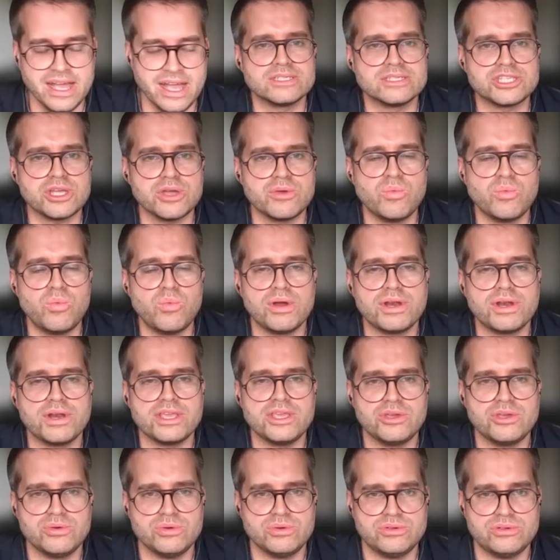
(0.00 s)
So what are
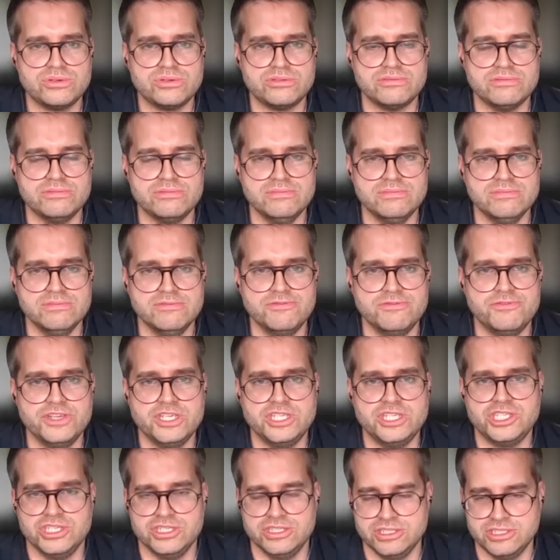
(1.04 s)
your
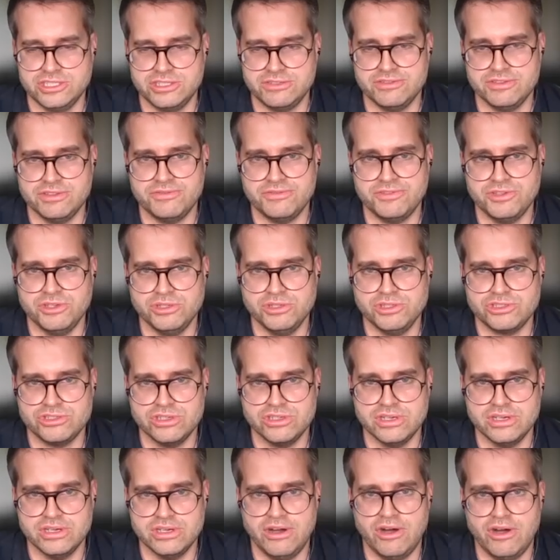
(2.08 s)
visions for the
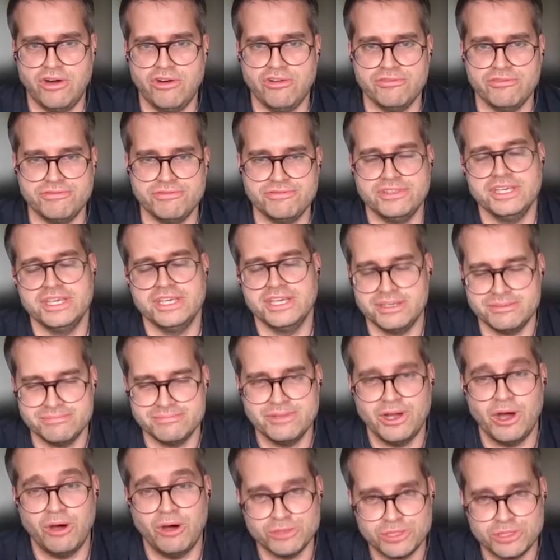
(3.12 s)
future of the
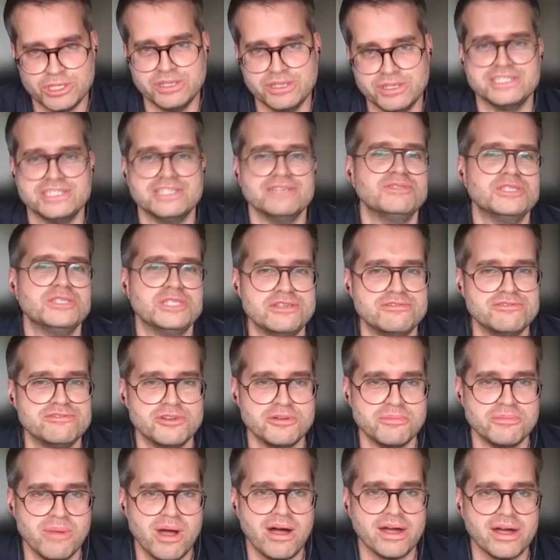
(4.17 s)
alternative
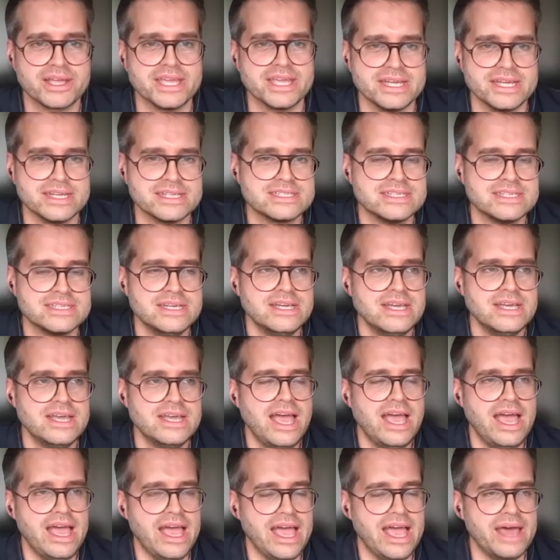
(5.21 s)
seafood market,
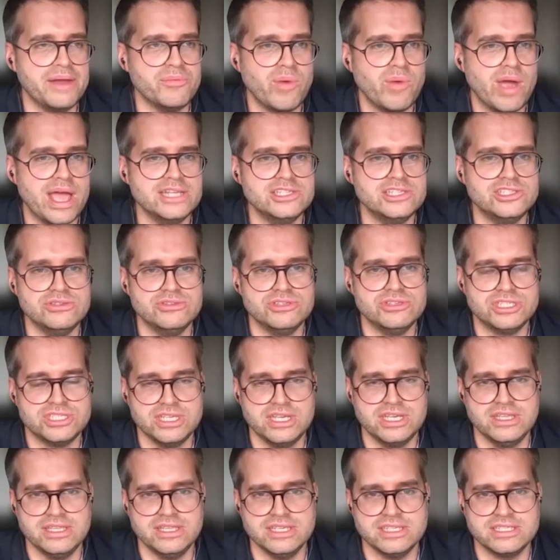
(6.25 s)
and where do you
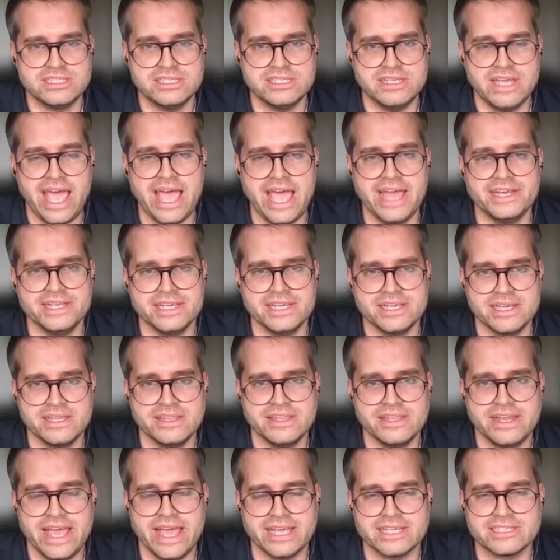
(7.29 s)
see this heading
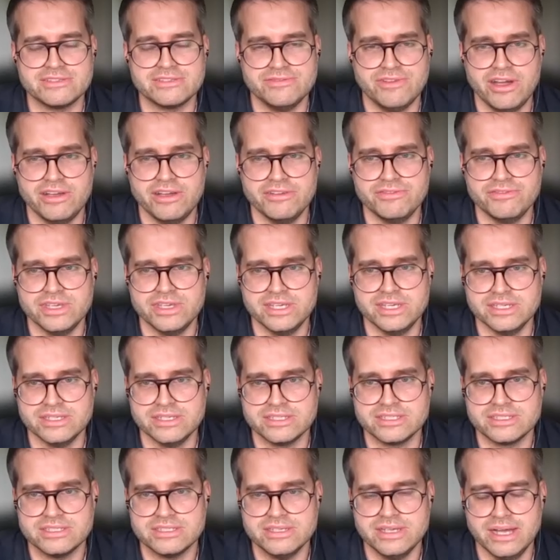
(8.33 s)
in the next 5
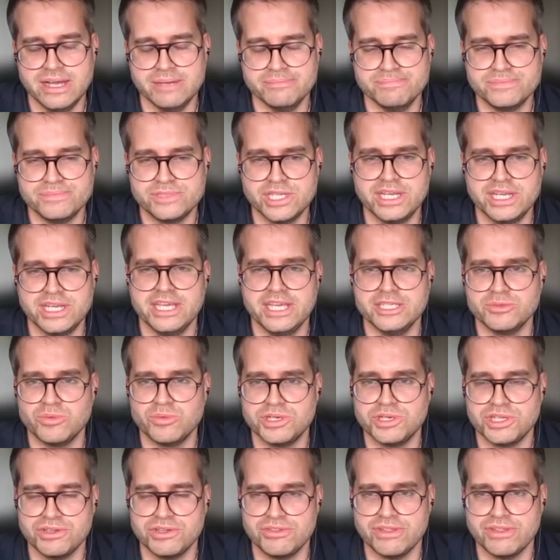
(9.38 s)
years? Deniz,
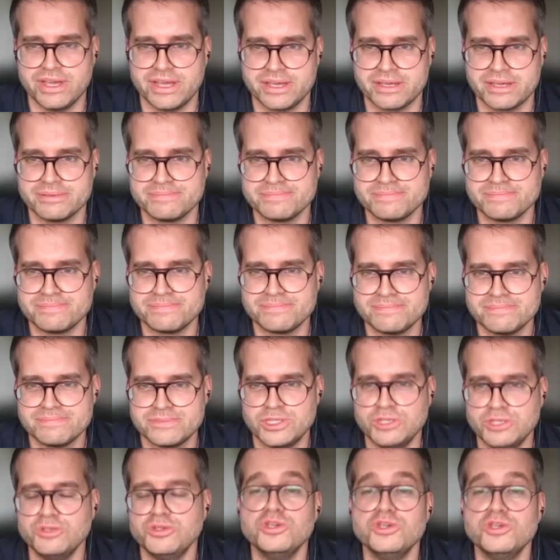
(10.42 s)
what do you think?
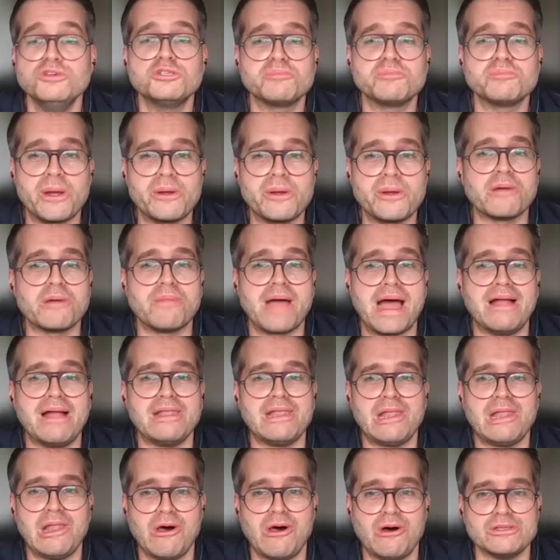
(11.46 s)
You spoke
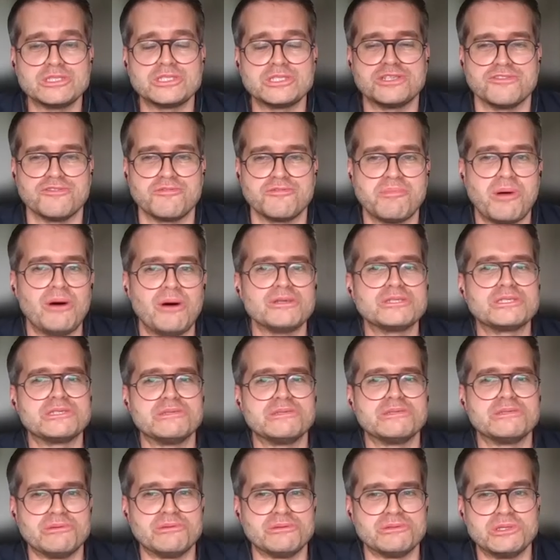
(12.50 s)
about lots of
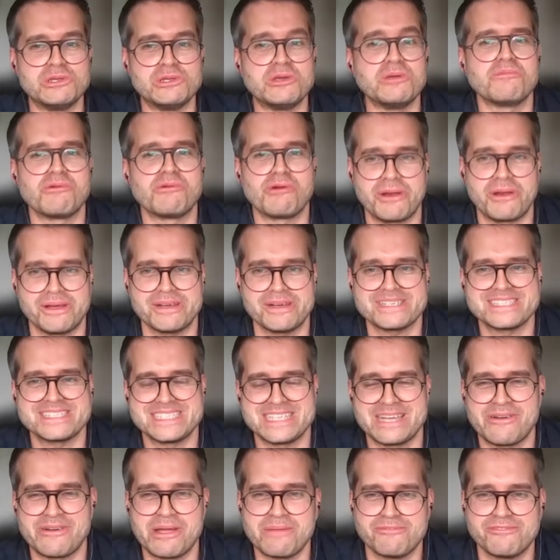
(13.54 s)
possible new products,
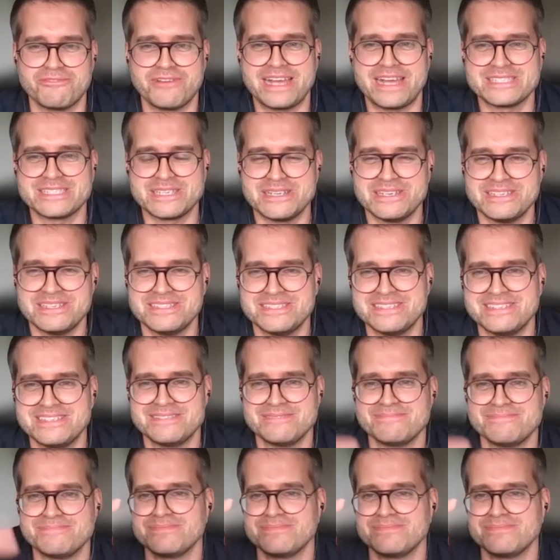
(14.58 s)
so I'm fascinated.